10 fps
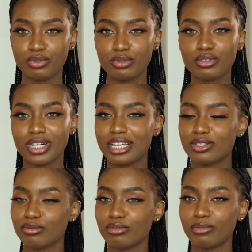you trying
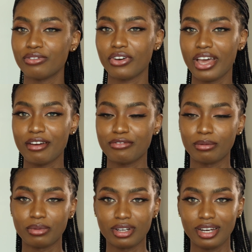to remove your hair
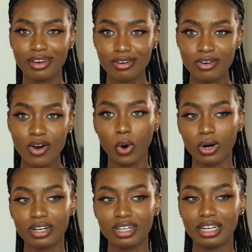from the nail or